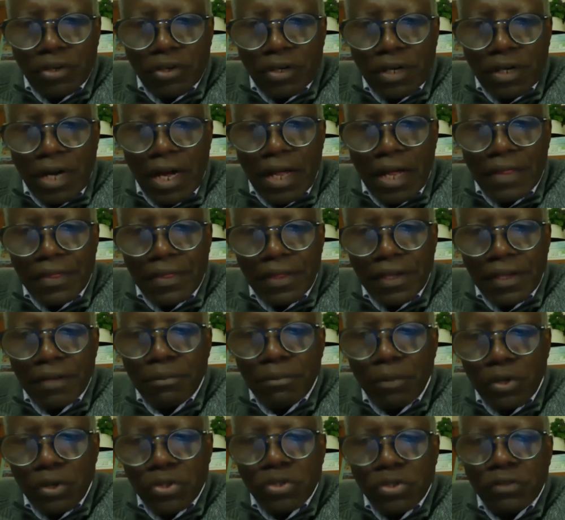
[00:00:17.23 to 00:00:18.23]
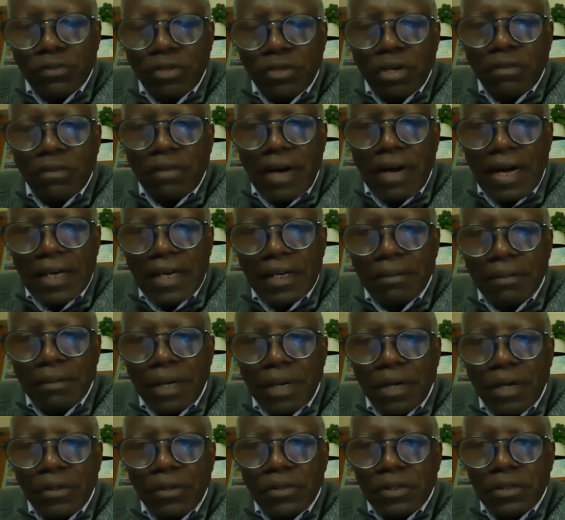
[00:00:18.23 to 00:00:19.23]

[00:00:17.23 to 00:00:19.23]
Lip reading: I think most of you have heard about